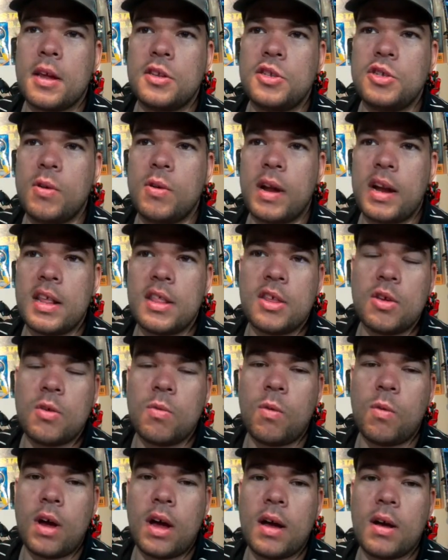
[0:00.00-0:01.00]
do anything you
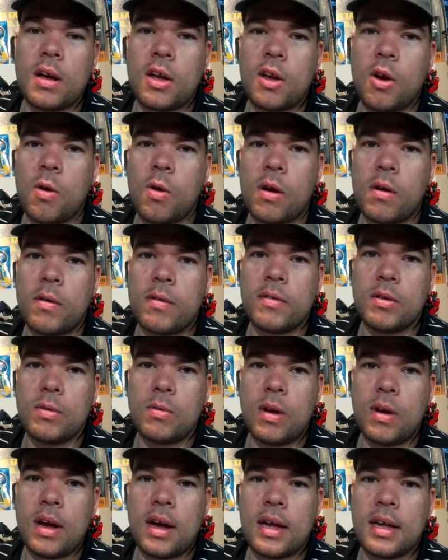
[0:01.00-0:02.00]
want, go wherever you
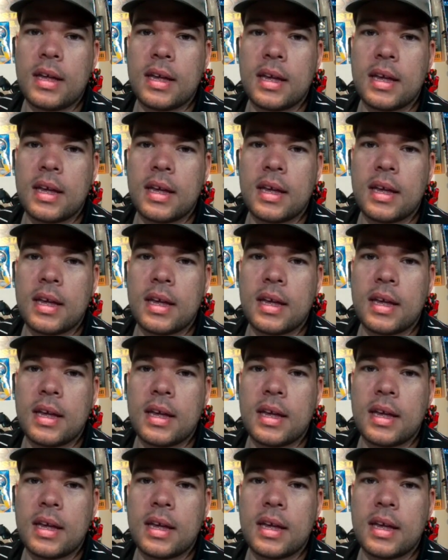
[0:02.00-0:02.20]
want.